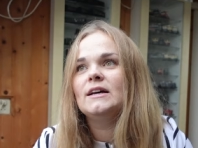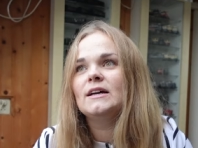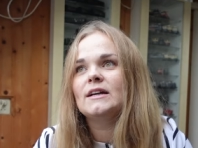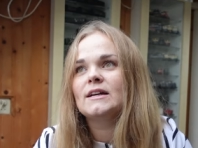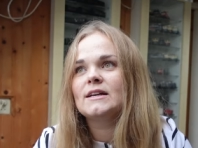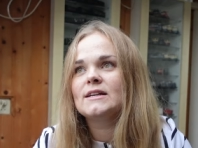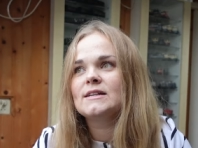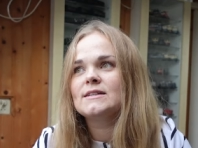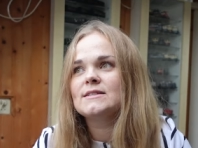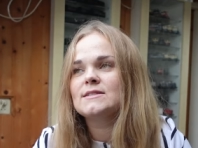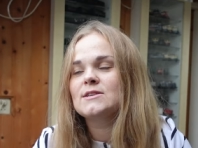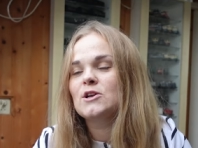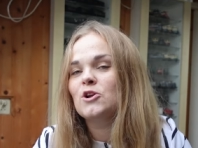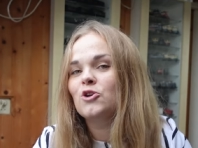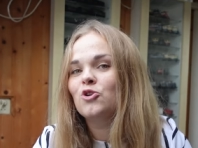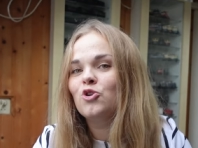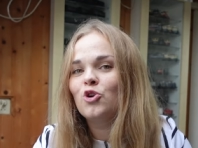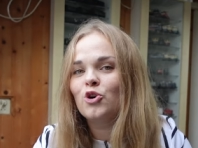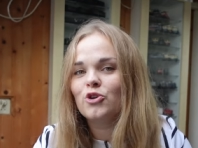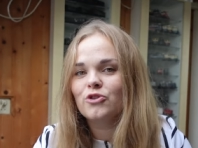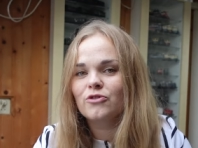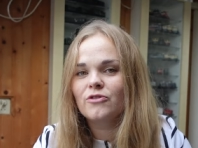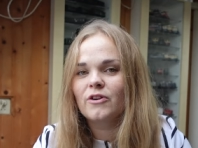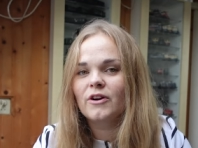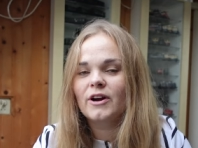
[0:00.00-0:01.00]
it is
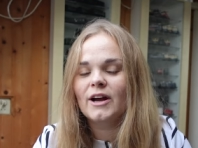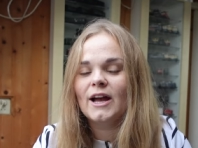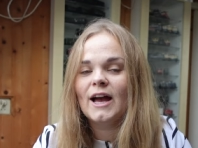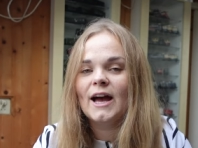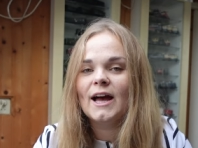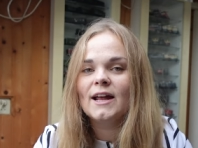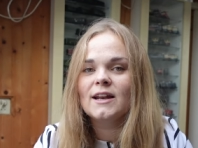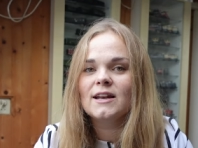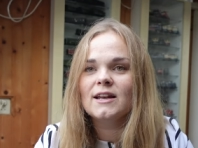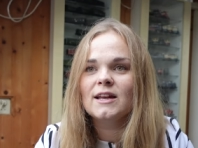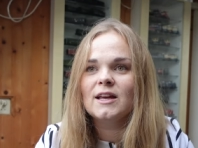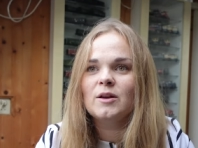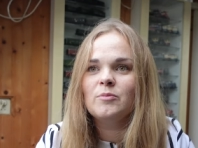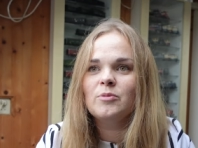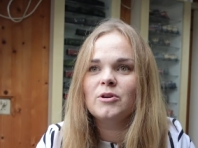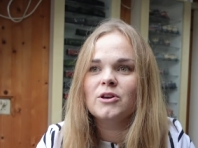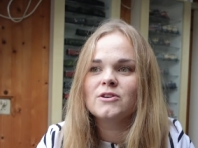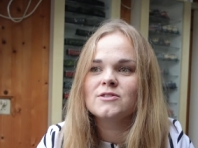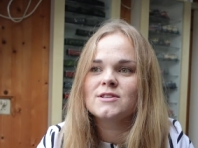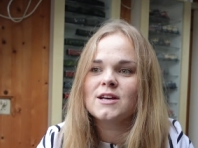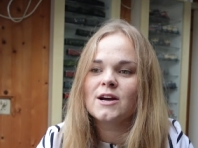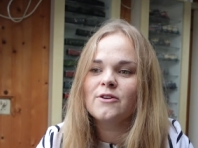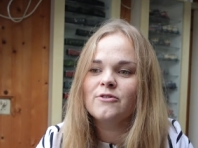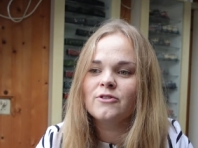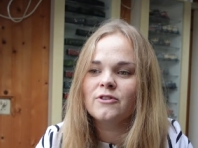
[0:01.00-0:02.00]
not very handy
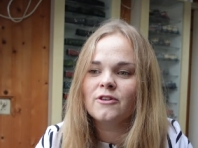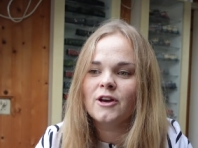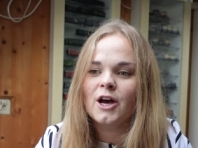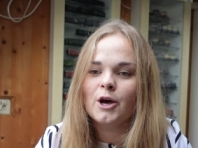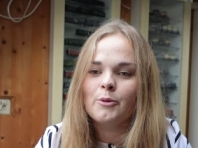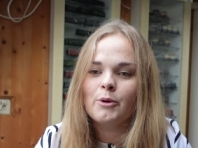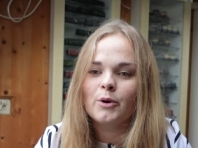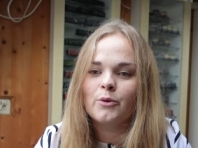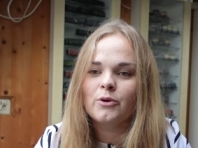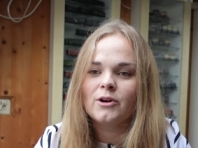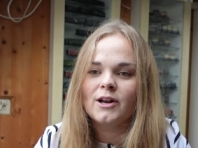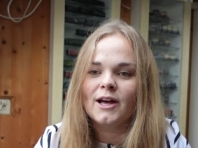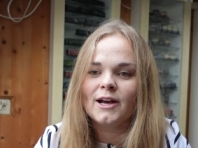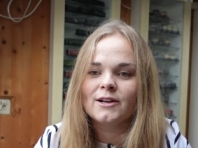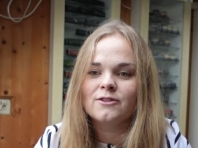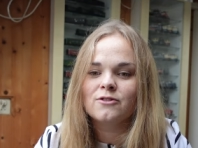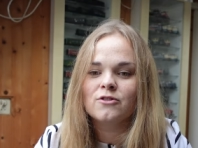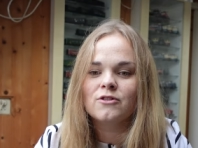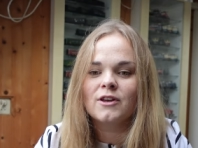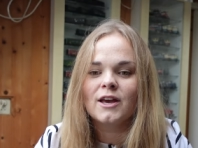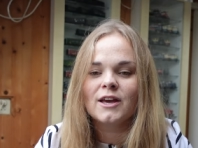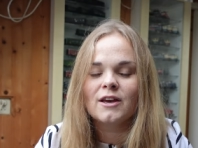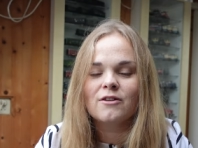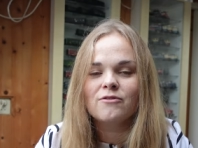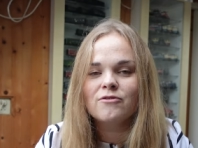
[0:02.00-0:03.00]
because every time I would like to
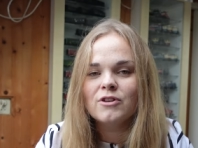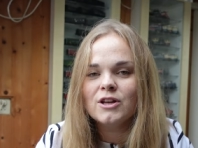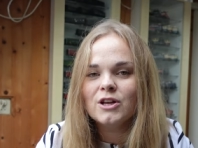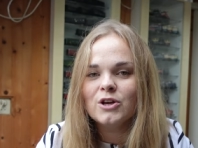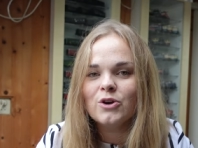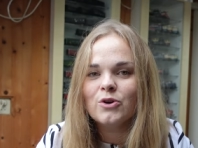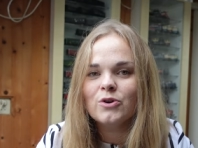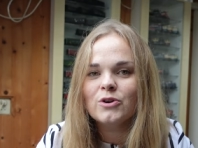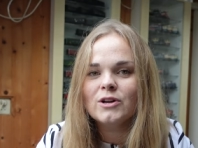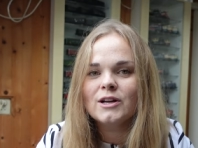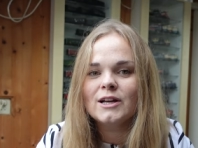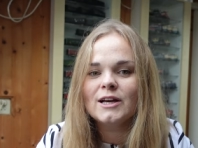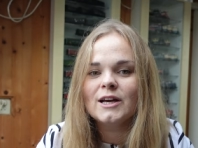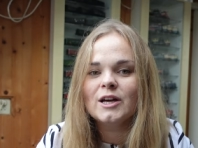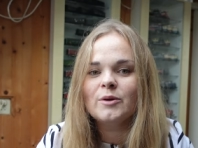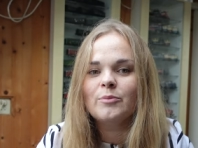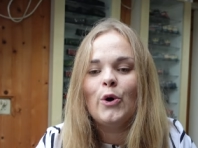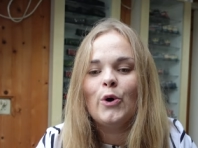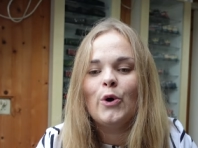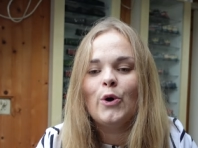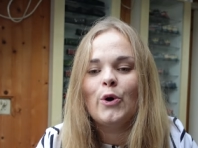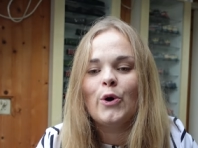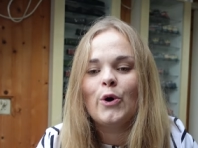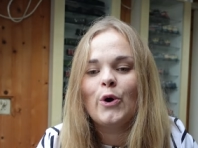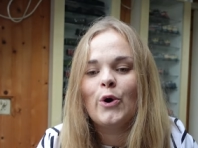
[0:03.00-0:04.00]
take a video clip
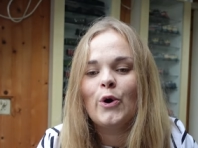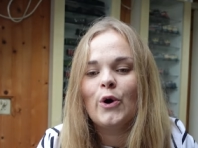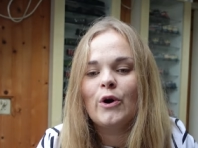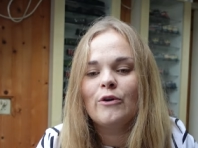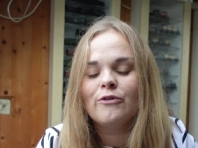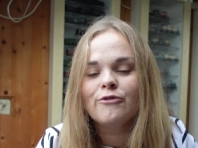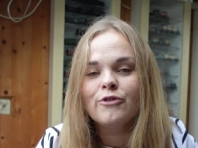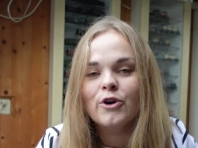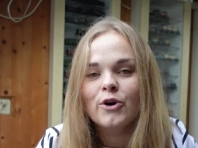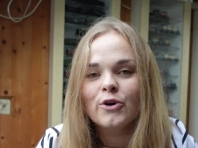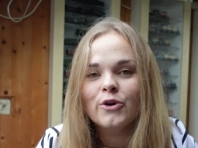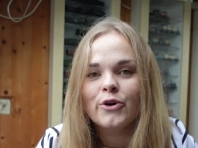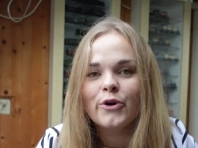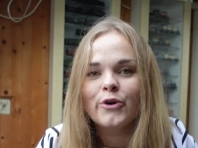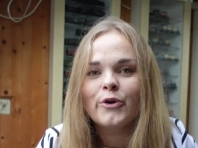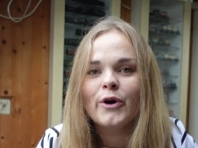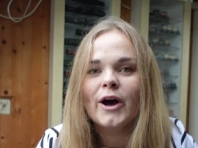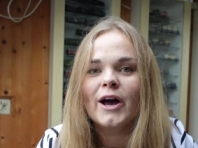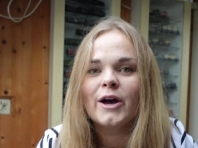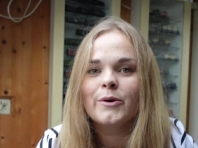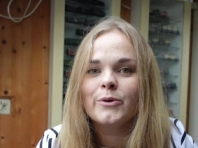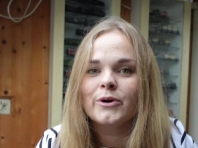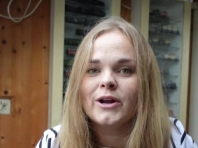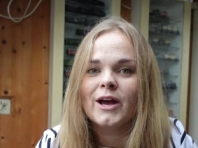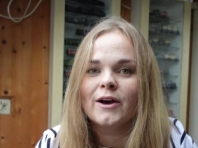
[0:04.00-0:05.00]
or a photo,
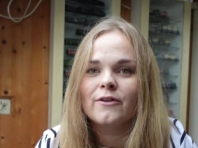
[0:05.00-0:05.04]
I would